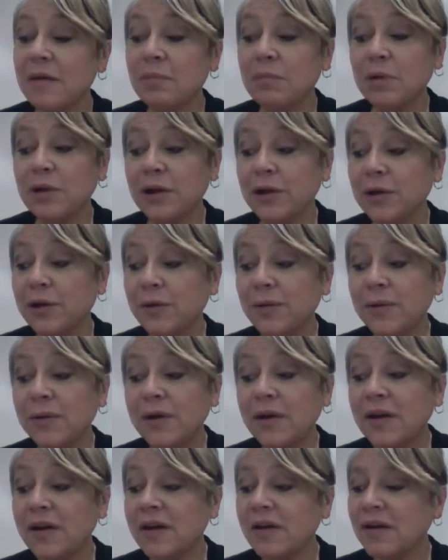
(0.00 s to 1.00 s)

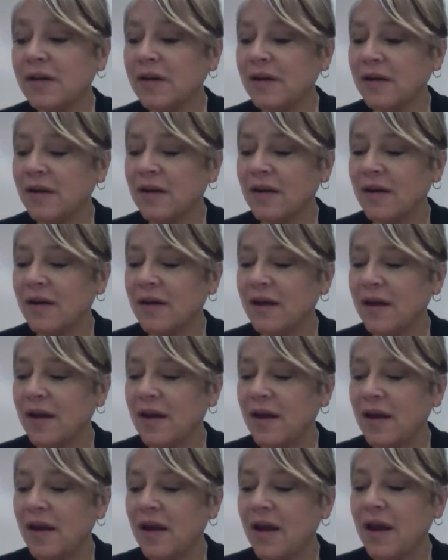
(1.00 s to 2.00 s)
balloon,
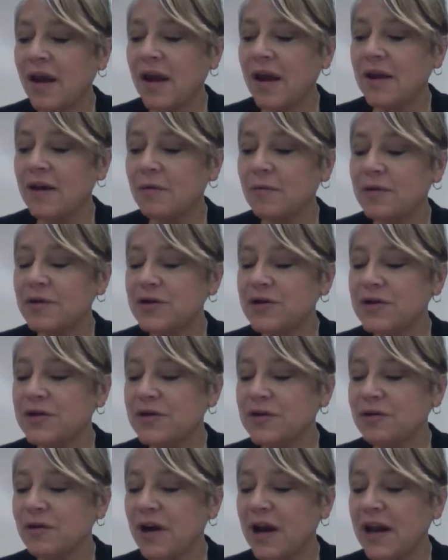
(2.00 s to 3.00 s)
and it would
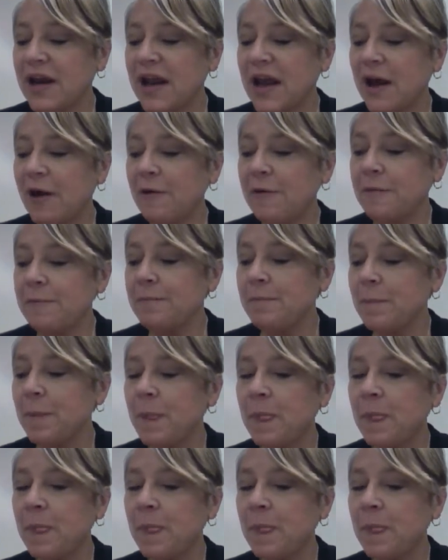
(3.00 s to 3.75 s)
just drain out.